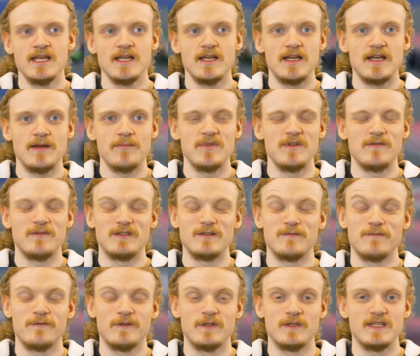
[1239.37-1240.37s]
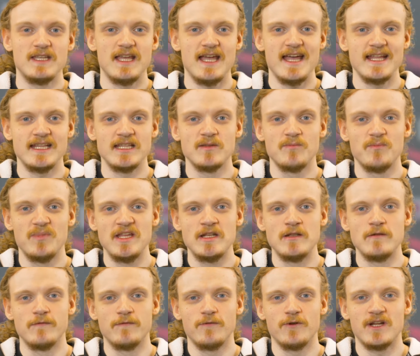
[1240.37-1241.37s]
Even if it hadn't
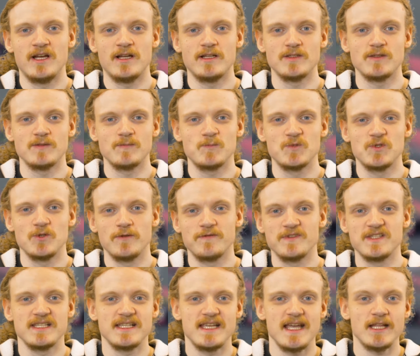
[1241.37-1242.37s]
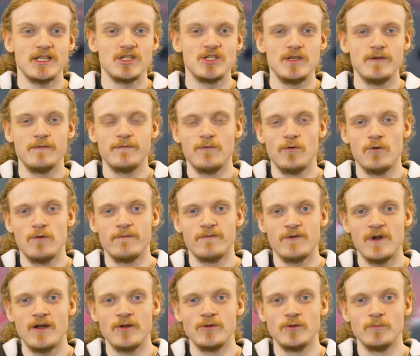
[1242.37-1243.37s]
been for that sort of sketchy 4th
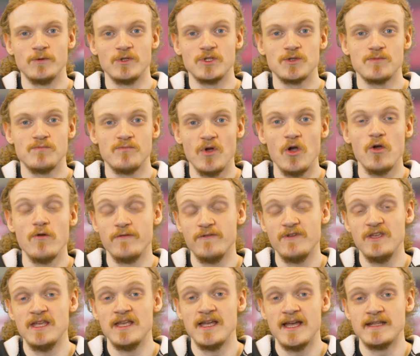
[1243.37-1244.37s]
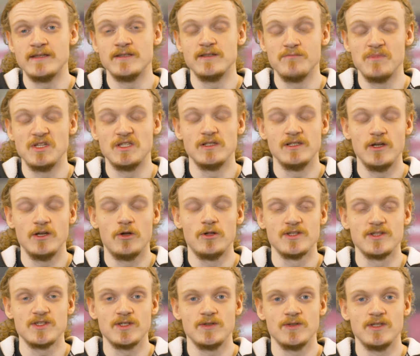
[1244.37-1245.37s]
round, which both he and admittedly
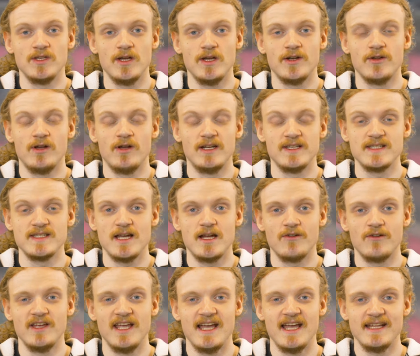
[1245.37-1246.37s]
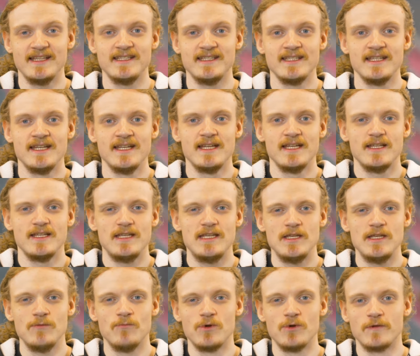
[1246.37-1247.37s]
also Keanu Al-Azari had,
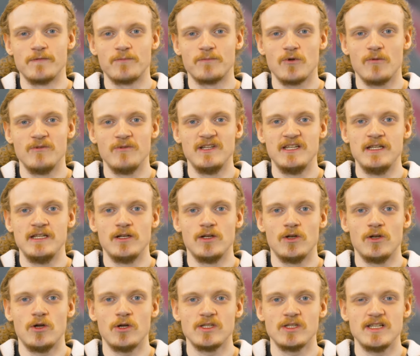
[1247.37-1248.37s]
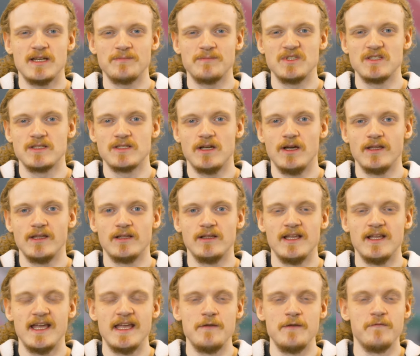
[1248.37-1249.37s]
he would have probably locked up the title
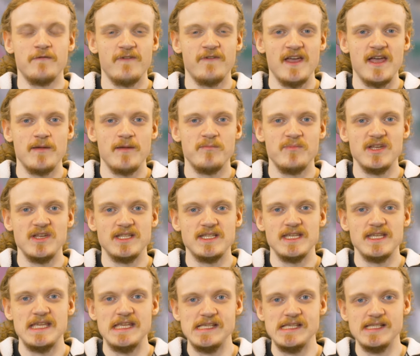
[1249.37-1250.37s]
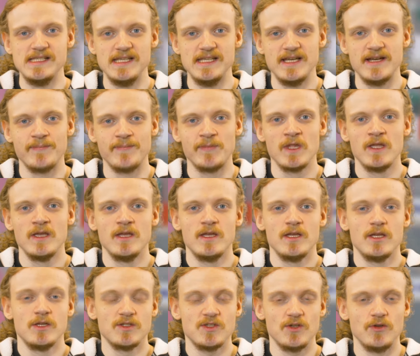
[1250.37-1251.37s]
a fair bit easier.
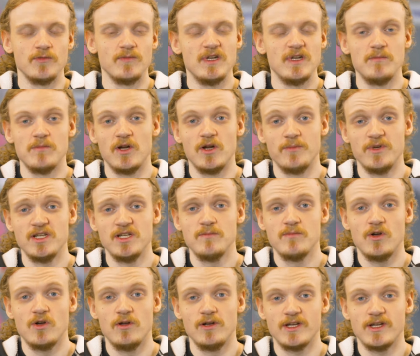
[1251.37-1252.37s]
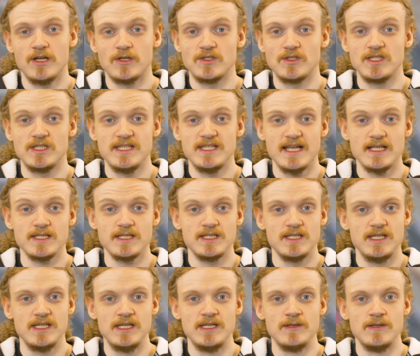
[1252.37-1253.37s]
So, in my opinion, by all accounts, yes,
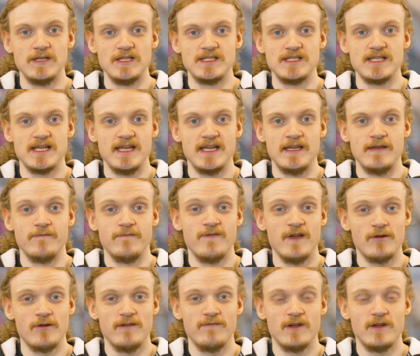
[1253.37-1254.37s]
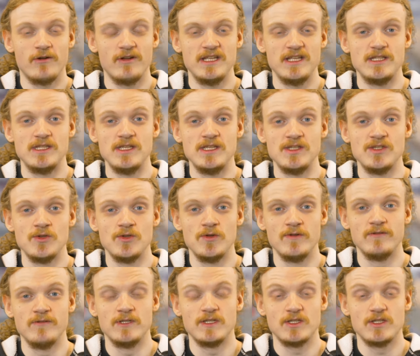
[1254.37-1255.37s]
he is a very, very
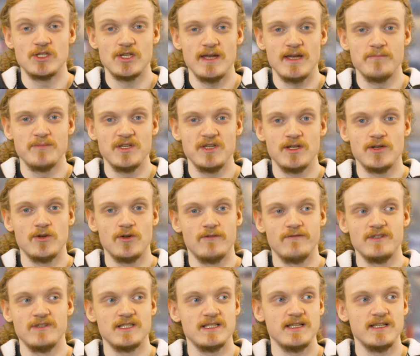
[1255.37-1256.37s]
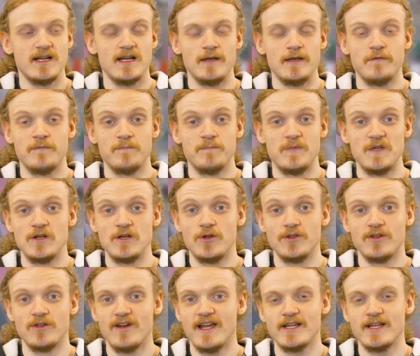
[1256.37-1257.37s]
deserved champion. Obviously, I've been
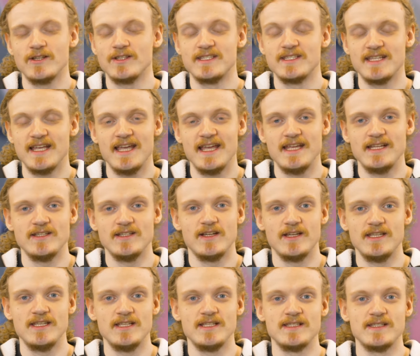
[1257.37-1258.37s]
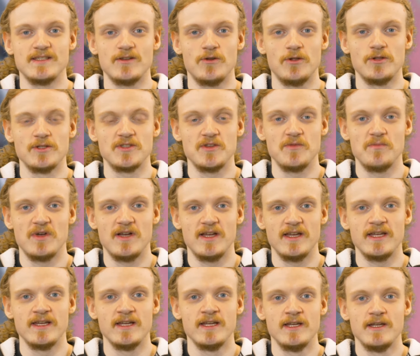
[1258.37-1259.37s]
on the record saying that he is also
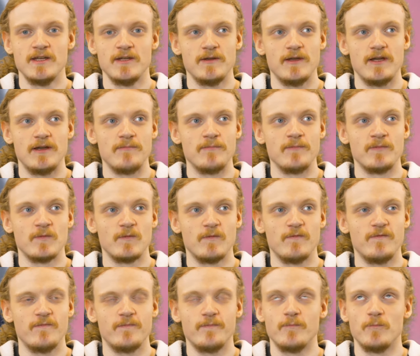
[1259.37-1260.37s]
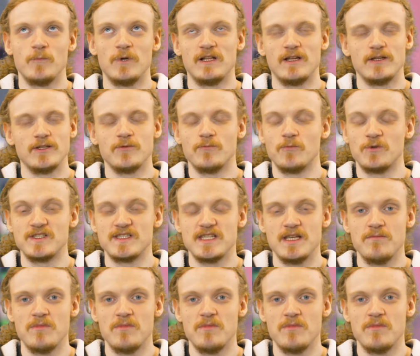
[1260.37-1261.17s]
my, well, I don't want to say